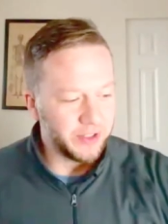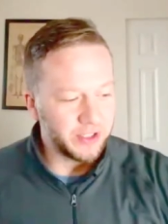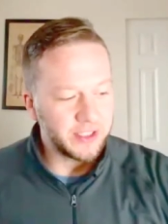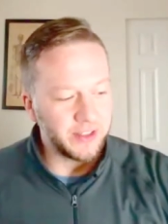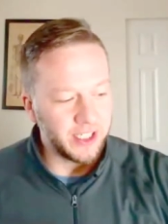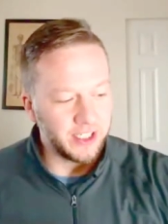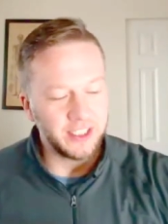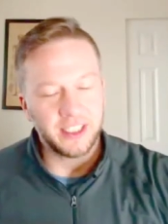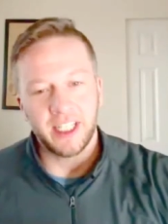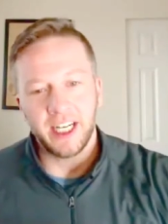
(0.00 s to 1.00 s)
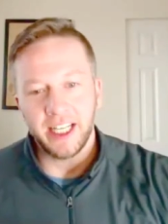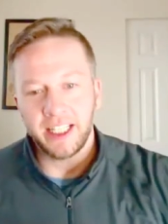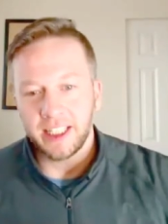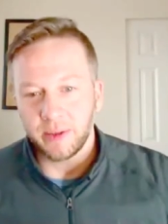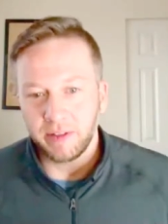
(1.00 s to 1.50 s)
First of all, I
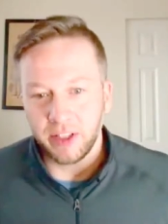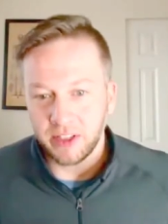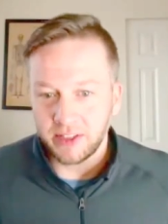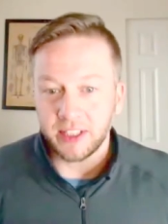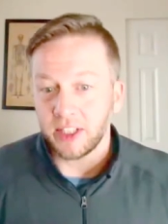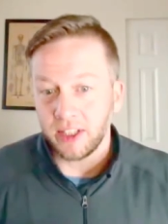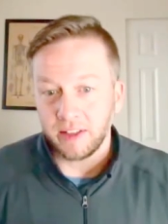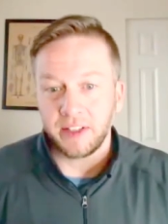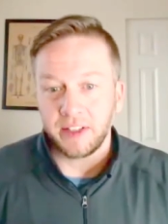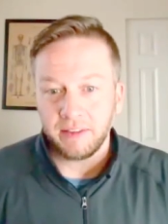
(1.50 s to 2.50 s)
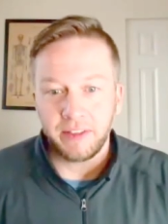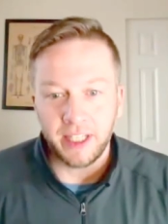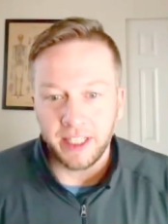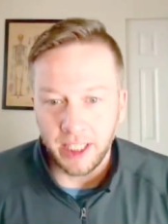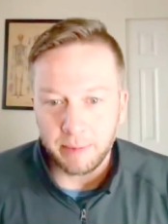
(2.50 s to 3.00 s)
like the reverse the curve thing,
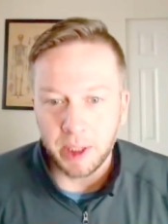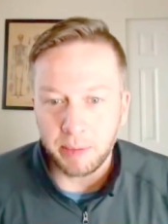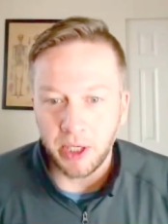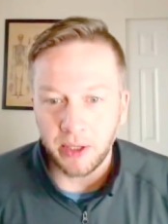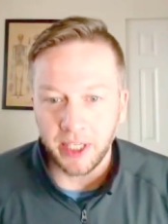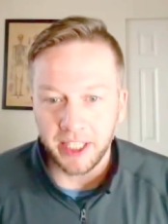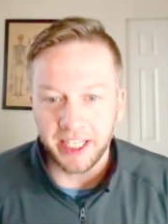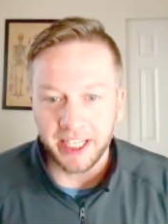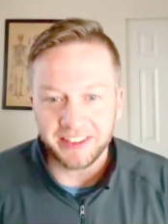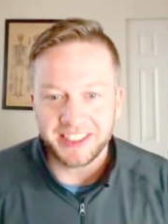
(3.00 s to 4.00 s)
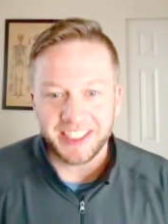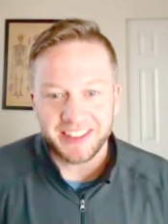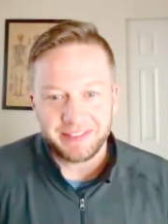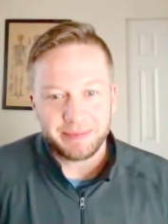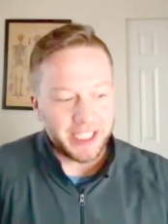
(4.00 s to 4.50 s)
very apropos right now.
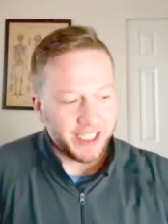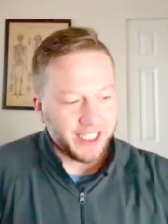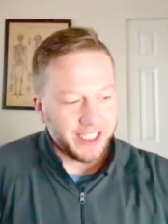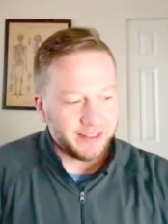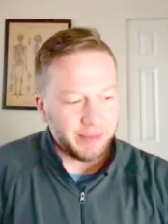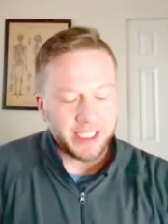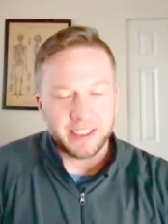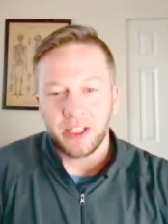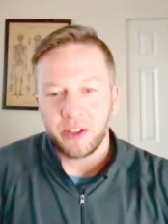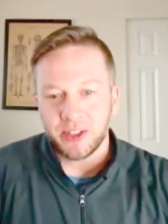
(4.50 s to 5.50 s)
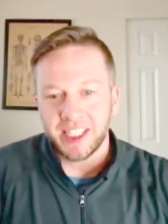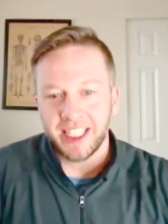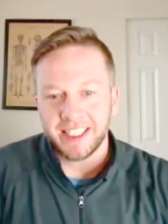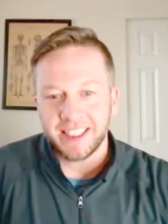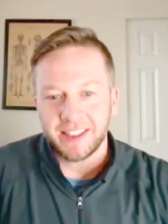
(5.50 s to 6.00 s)
So, but it makes total
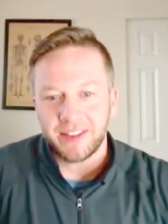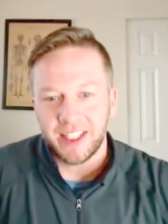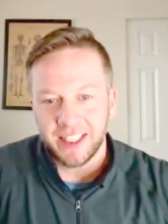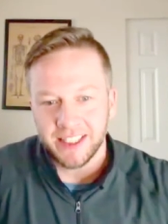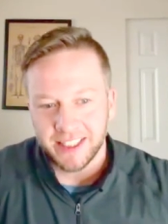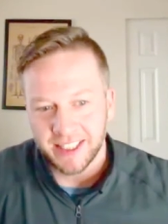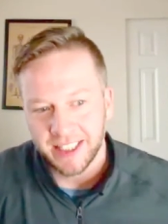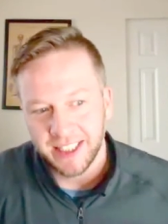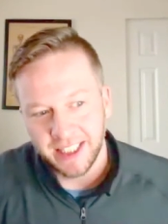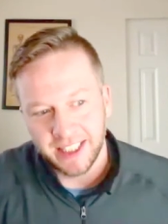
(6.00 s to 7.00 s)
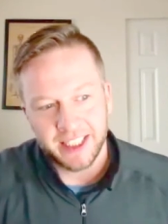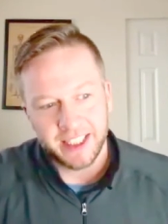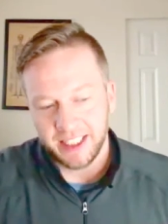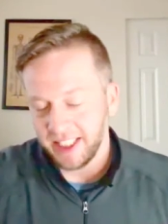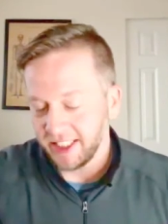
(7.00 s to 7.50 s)
sense as far as
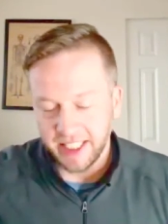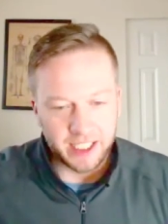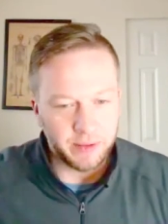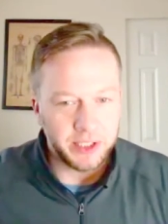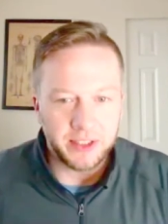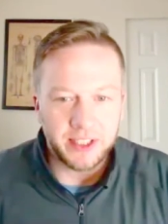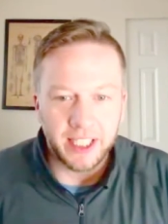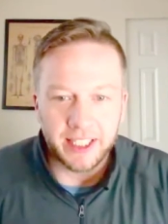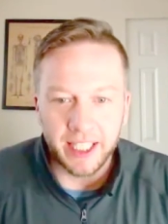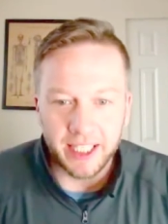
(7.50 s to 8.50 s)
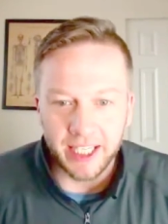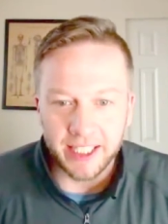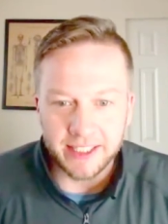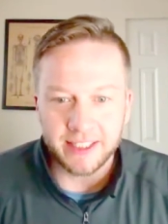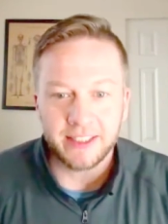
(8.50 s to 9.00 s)
exactly what you said. Like
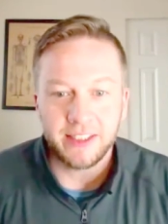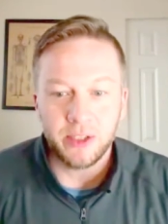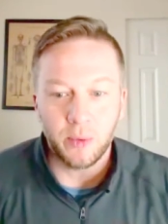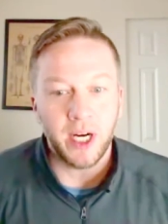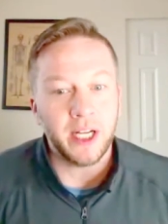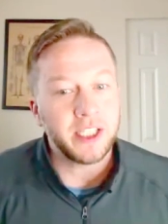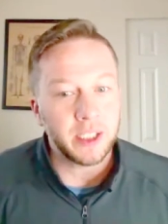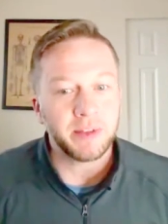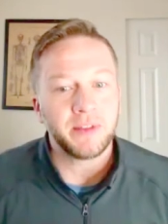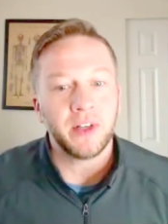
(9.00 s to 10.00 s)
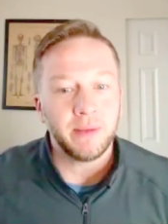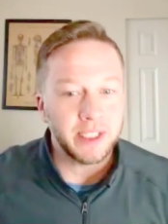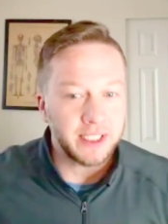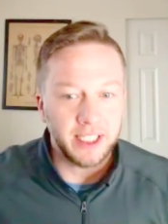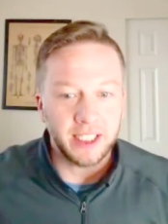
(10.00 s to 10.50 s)
as you want your
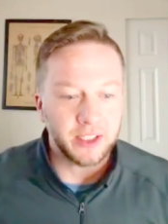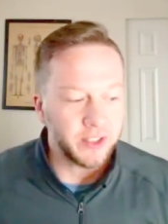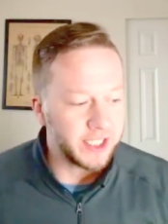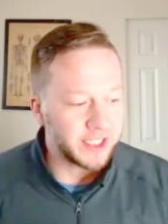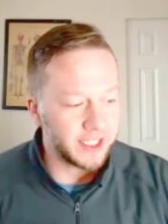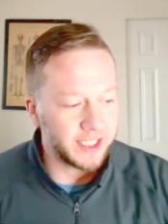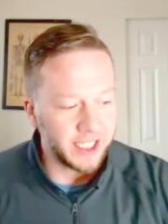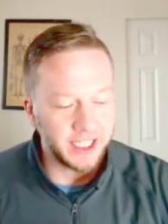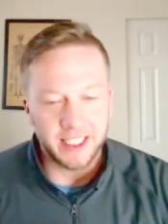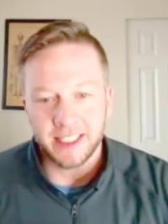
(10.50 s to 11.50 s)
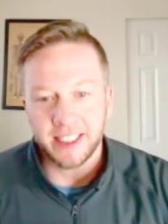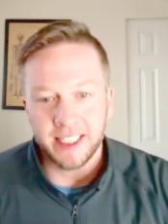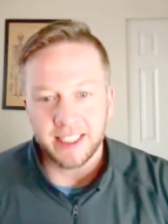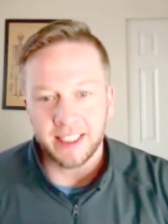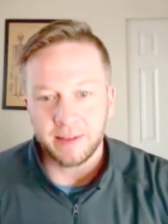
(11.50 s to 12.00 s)
performance to increase at the end of the
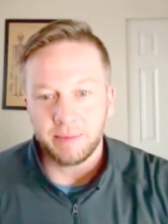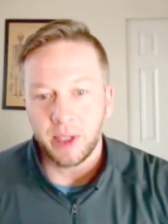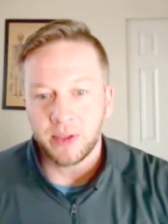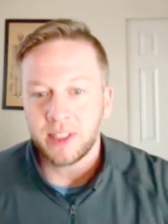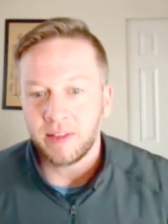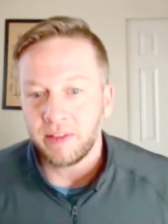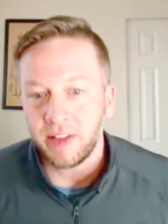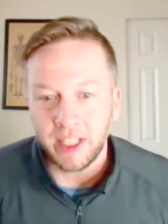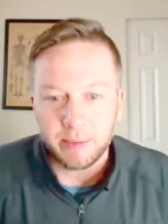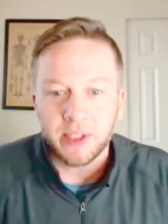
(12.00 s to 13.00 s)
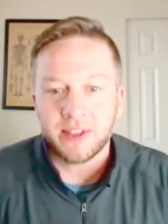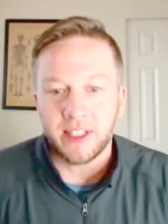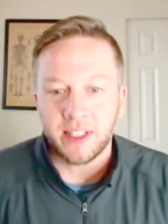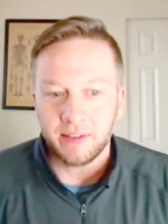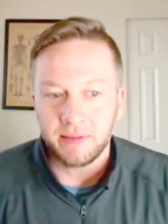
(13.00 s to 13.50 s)
season, most of the variables are